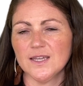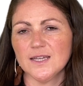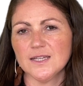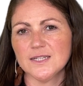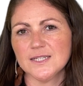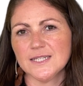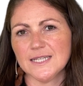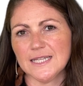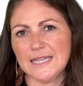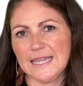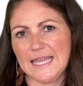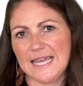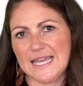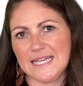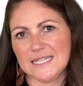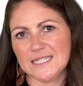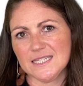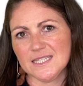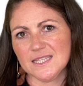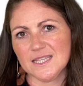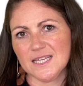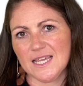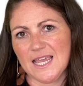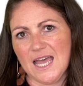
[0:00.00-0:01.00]
To let
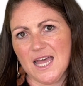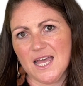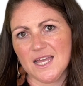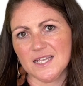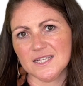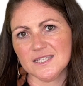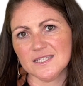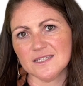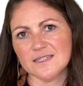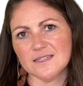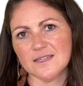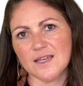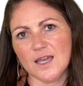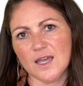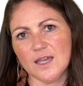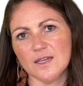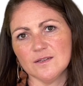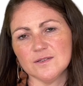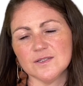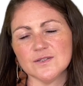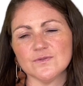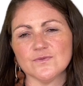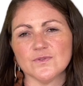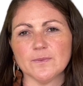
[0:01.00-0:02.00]
the cat
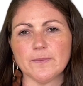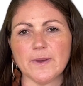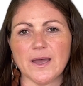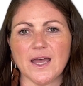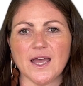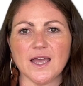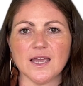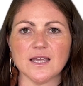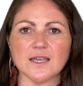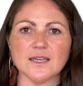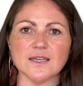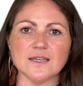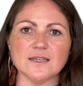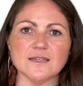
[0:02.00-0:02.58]
out of the bag.